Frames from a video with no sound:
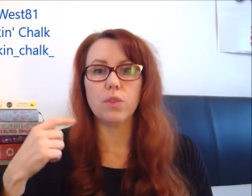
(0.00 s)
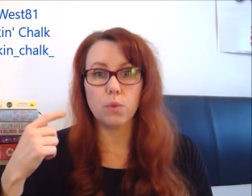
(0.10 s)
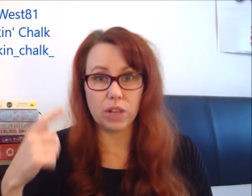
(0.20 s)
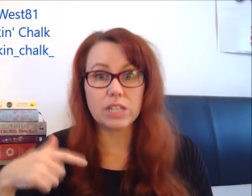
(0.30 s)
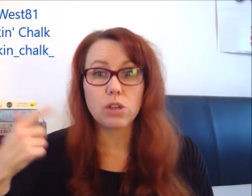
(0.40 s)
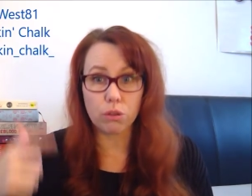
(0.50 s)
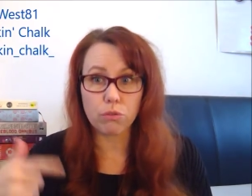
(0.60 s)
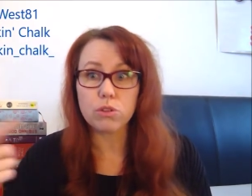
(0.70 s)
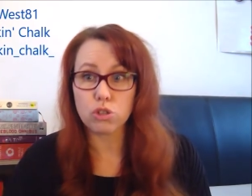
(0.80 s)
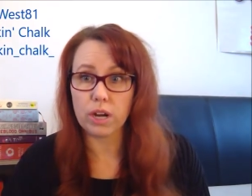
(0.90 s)
Let's go
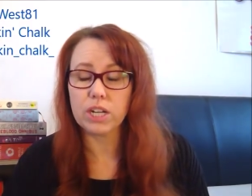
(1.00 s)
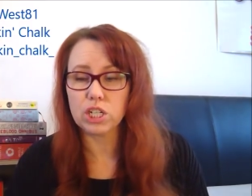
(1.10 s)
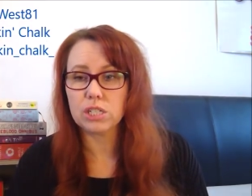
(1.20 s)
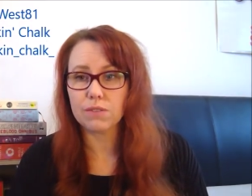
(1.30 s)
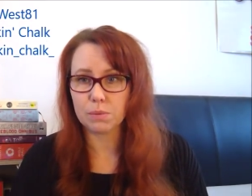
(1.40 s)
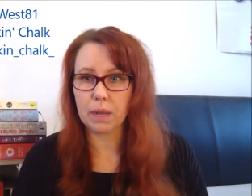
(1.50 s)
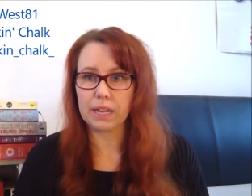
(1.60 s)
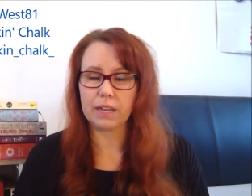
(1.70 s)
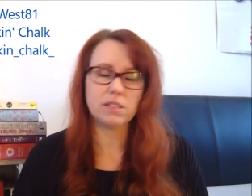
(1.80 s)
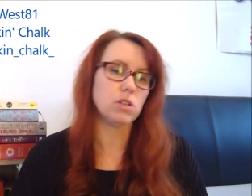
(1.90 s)
through the strategies of
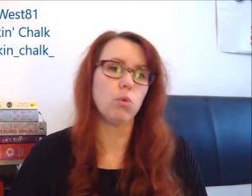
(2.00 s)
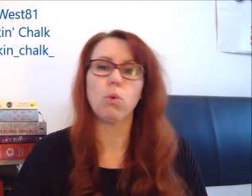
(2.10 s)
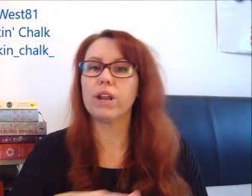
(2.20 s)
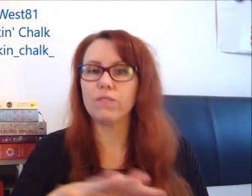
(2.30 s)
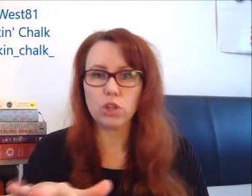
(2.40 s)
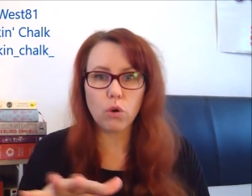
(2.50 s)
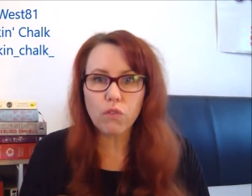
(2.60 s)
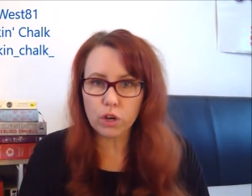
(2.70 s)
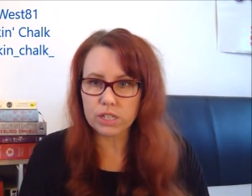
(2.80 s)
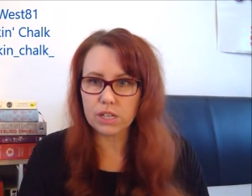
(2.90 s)
spelling it. So whatever you're
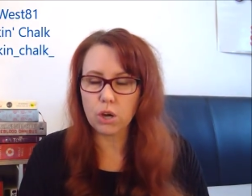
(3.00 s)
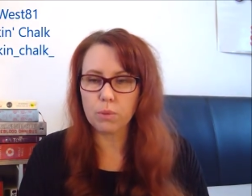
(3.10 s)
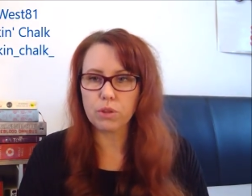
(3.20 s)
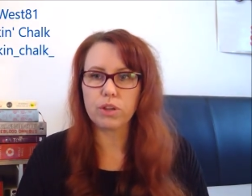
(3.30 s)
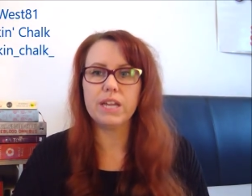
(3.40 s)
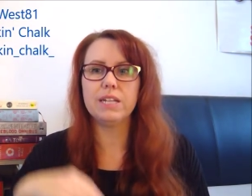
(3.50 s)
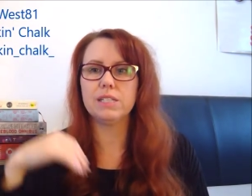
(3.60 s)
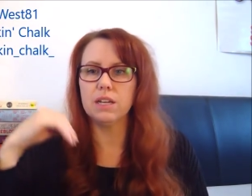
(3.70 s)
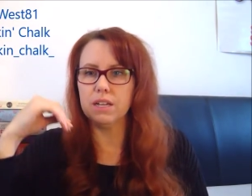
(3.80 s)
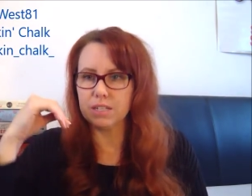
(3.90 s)
focusing on with your
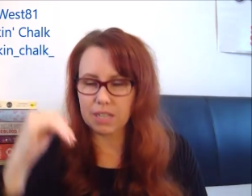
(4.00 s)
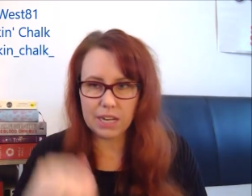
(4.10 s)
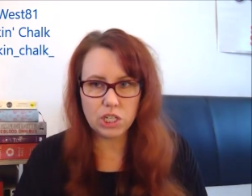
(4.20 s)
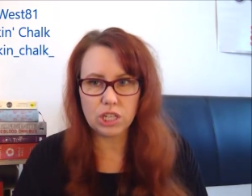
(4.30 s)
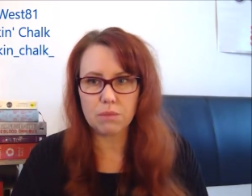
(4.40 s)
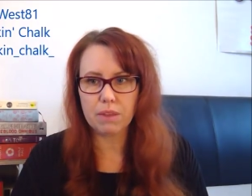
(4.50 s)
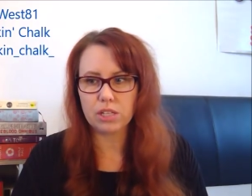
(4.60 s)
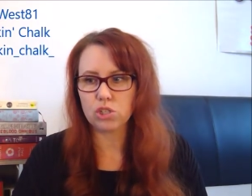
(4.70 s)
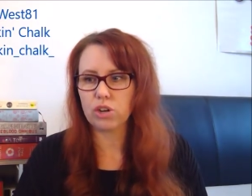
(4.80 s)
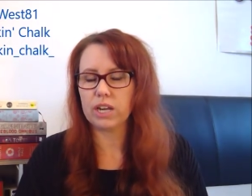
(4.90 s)
kids, teaching them
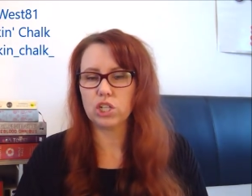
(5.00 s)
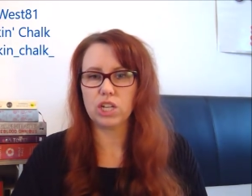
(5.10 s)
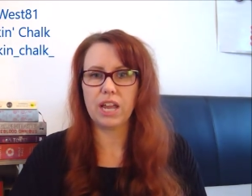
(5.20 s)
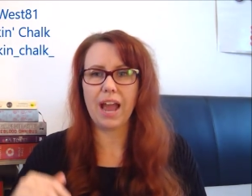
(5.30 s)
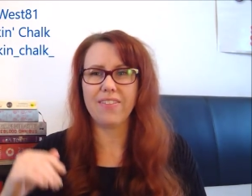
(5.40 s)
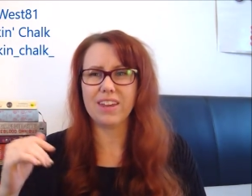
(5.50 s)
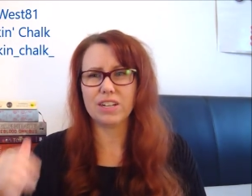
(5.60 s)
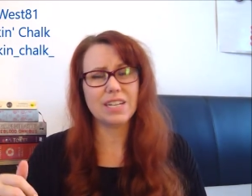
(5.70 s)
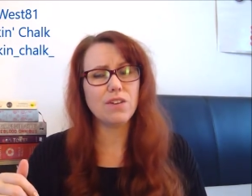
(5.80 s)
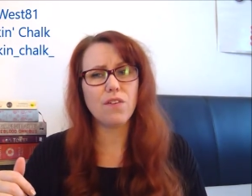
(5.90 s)
that strategy and then
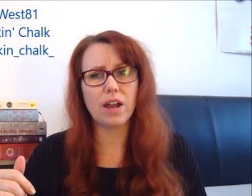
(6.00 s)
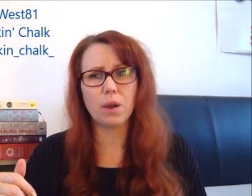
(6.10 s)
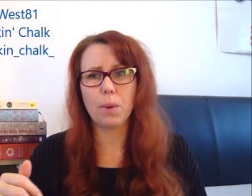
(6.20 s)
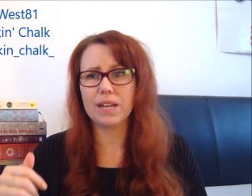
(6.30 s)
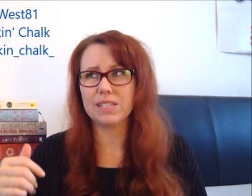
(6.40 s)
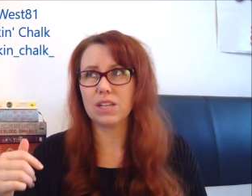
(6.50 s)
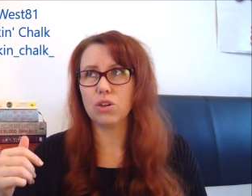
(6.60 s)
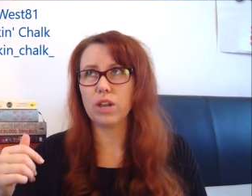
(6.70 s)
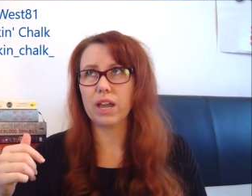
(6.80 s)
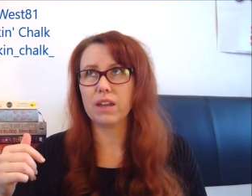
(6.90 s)
identifying ways that
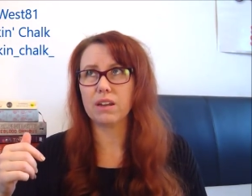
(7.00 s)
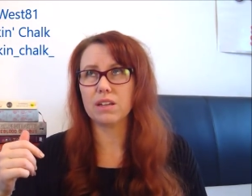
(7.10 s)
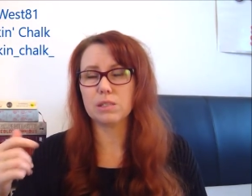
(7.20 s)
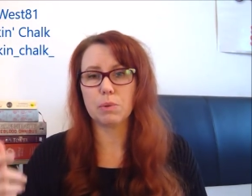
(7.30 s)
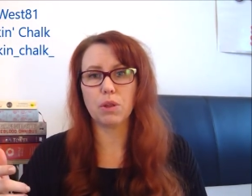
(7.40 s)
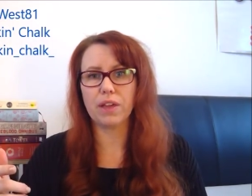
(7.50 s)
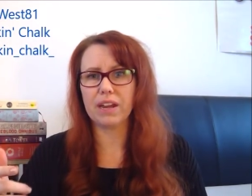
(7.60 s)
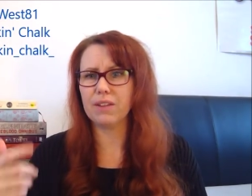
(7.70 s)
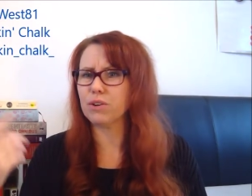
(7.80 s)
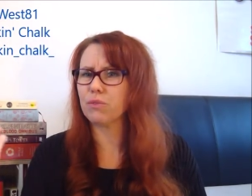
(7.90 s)
you can spell
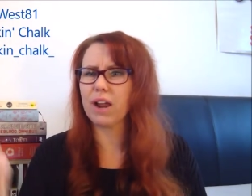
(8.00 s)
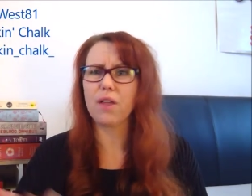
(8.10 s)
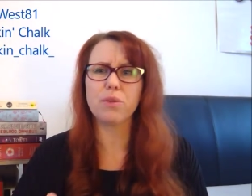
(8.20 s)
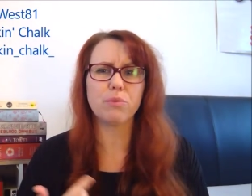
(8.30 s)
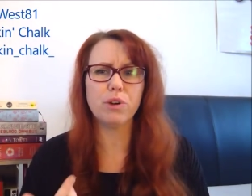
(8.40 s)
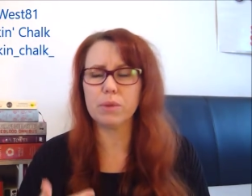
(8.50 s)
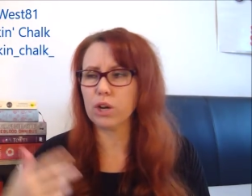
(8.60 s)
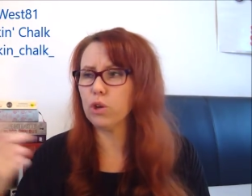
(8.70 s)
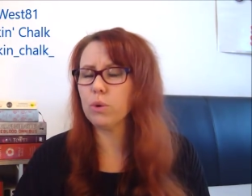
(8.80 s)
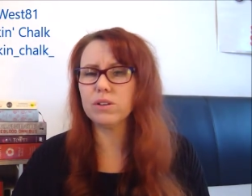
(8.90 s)
that even around the room. You
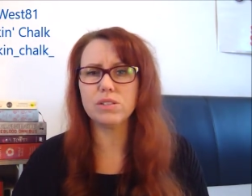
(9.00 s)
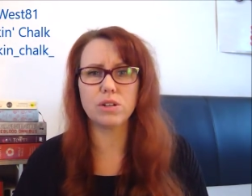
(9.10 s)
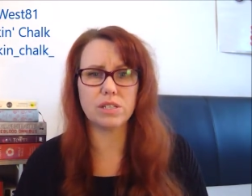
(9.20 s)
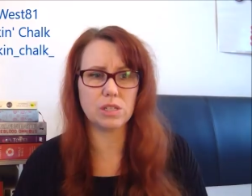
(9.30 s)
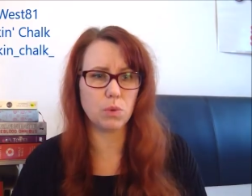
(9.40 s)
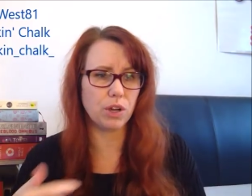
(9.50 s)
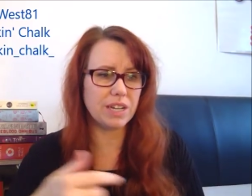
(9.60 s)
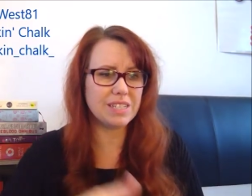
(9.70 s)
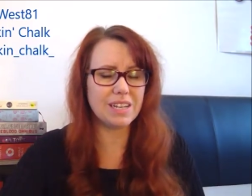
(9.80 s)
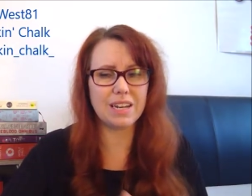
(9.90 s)
know, who else knows this word?
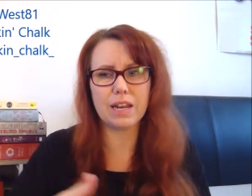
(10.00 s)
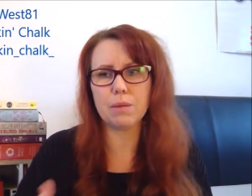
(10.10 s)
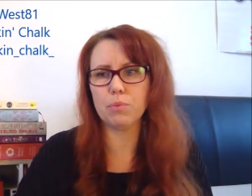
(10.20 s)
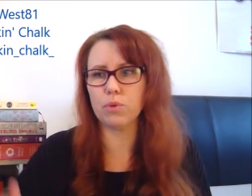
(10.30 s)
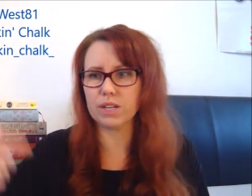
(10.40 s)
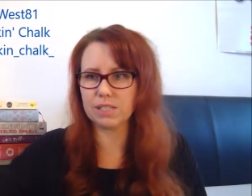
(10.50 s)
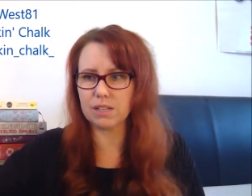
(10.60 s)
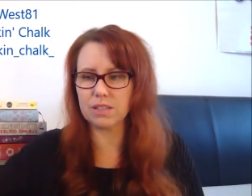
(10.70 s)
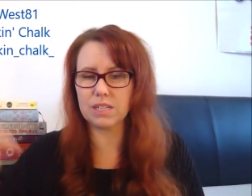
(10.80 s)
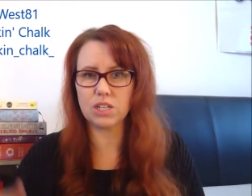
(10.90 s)
Is it in our book? Is
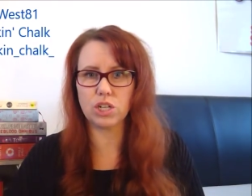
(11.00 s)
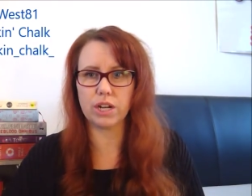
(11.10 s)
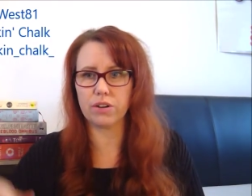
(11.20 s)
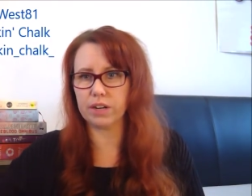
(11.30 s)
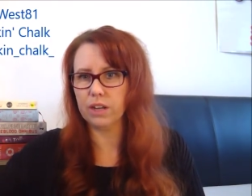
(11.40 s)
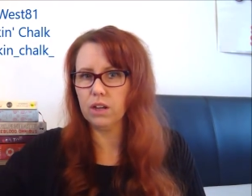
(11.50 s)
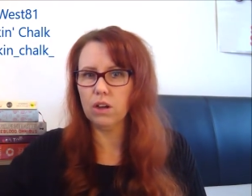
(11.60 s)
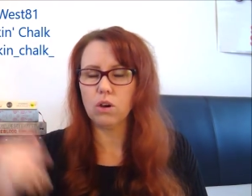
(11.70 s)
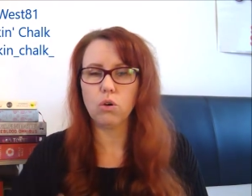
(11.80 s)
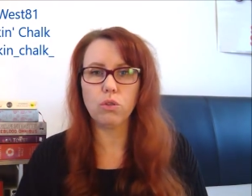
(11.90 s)
it in the dictionary?
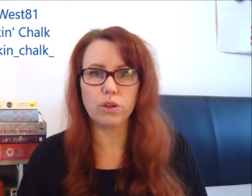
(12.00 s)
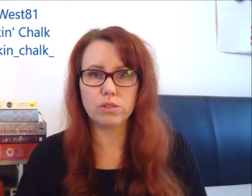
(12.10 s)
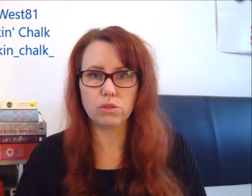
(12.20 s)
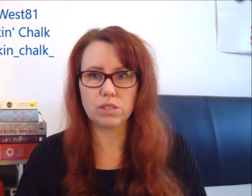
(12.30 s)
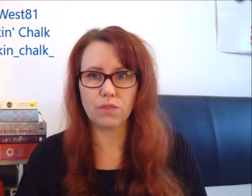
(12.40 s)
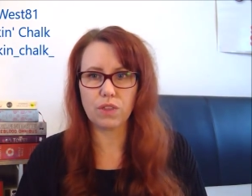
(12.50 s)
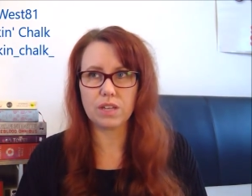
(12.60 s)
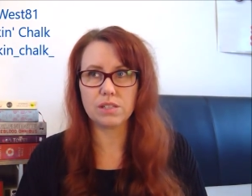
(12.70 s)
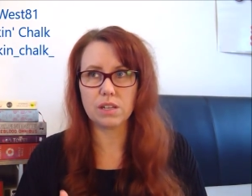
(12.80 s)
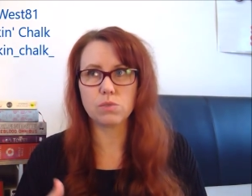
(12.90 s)
All those sorts of
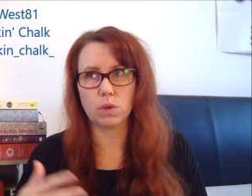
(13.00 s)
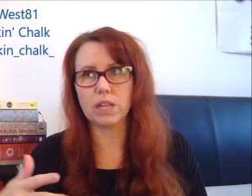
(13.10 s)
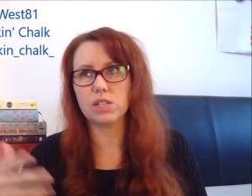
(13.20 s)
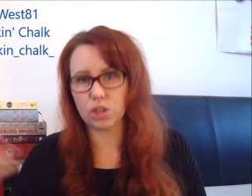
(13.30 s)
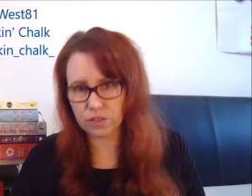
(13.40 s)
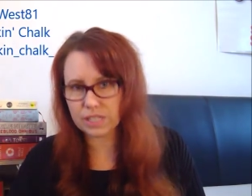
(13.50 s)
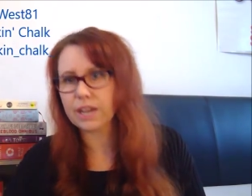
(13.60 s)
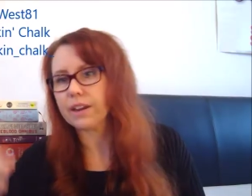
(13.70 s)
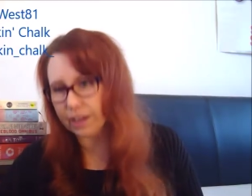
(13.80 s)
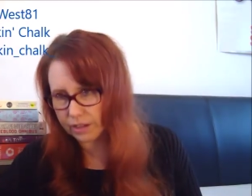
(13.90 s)
things, as well as, you know, the
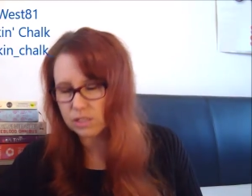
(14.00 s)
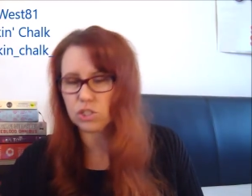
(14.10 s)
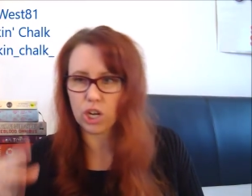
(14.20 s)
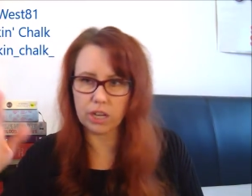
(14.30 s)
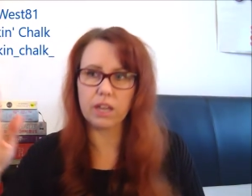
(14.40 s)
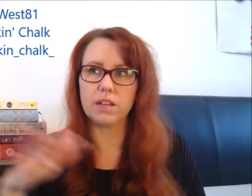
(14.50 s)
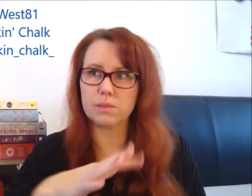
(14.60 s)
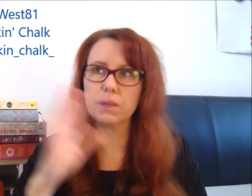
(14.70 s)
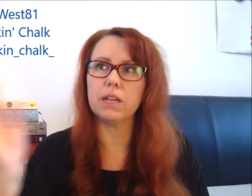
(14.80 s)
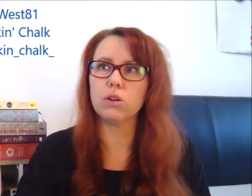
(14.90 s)
sounding out and chunking
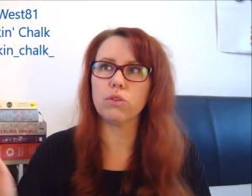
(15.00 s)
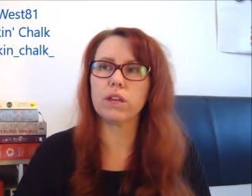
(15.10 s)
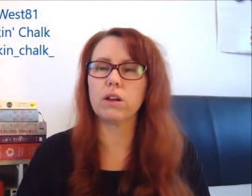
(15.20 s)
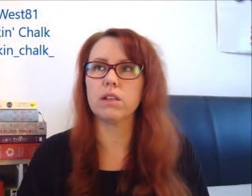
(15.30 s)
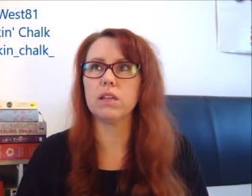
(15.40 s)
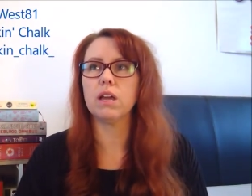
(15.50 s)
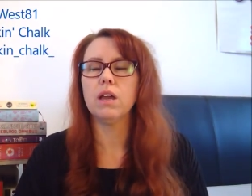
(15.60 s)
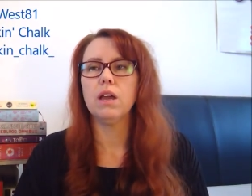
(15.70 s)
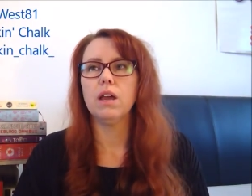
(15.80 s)
and splitting and all that kind of thing.